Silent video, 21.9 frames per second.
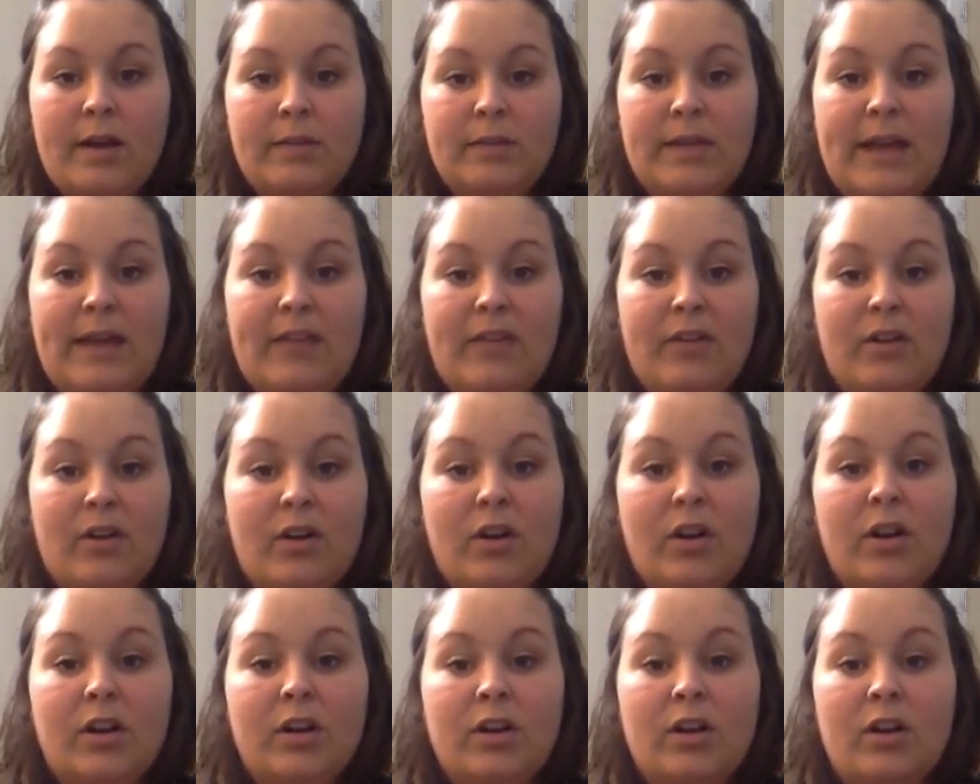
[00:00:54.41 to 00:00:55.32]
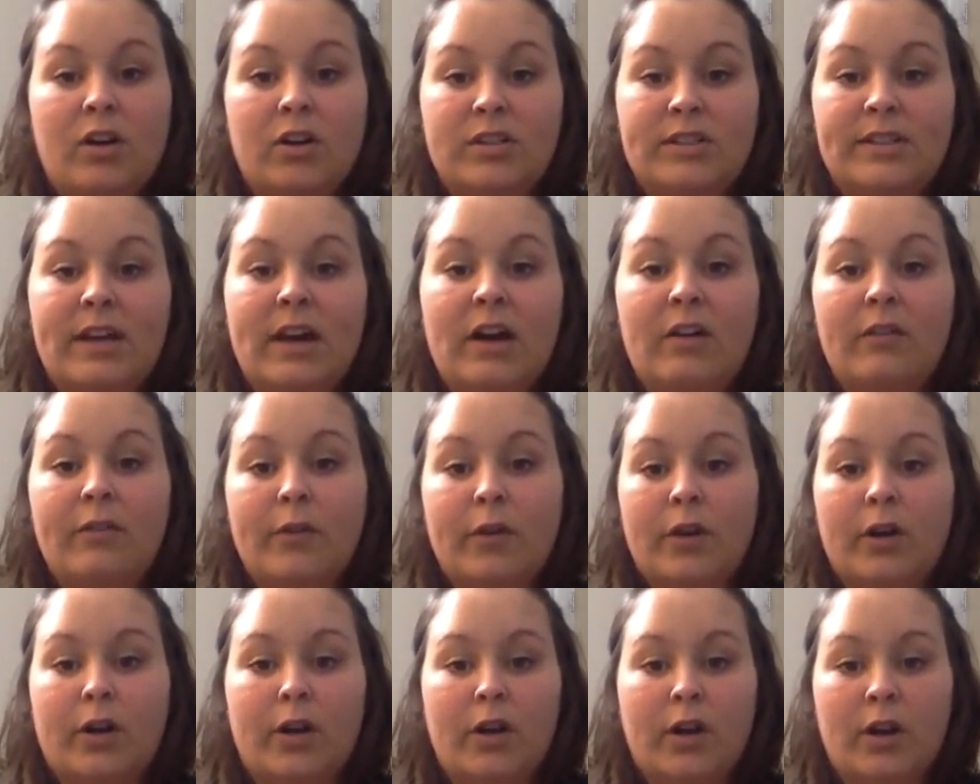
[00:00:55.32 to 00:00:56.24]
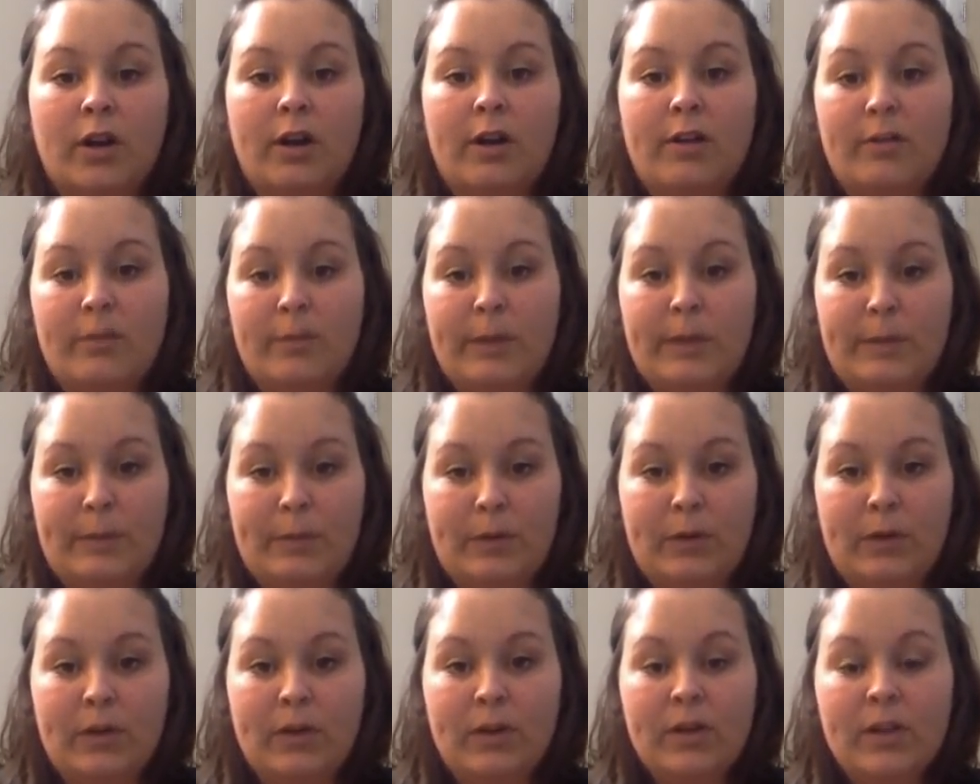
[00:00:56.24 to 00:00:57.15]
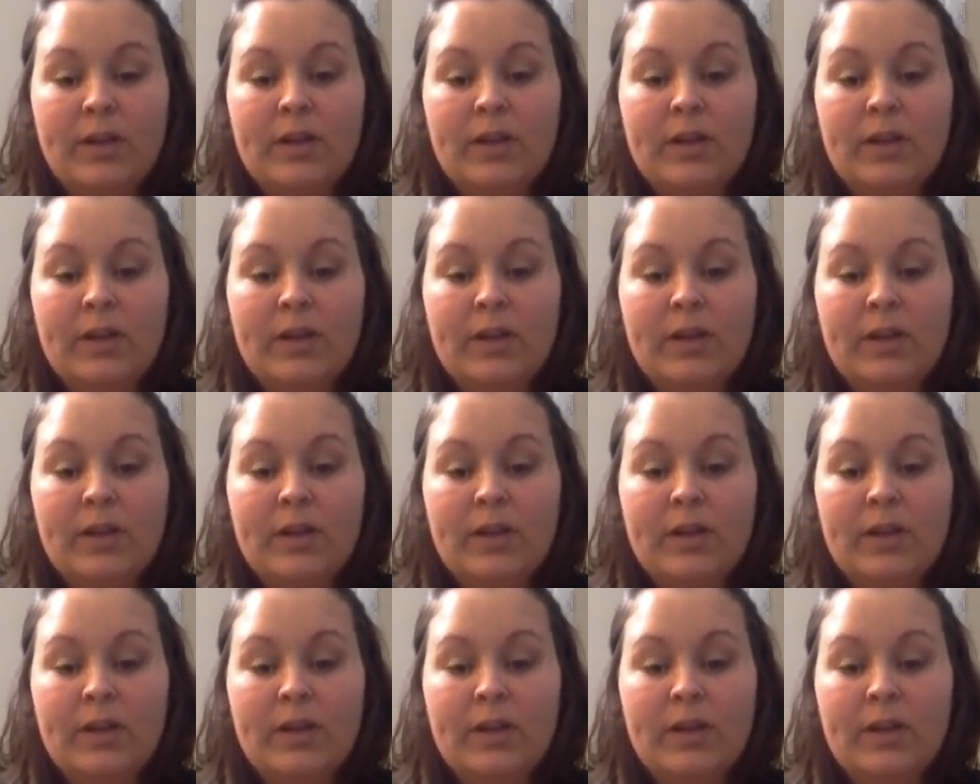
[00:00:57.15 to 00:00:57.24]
to either hurt herself or to hurt other people.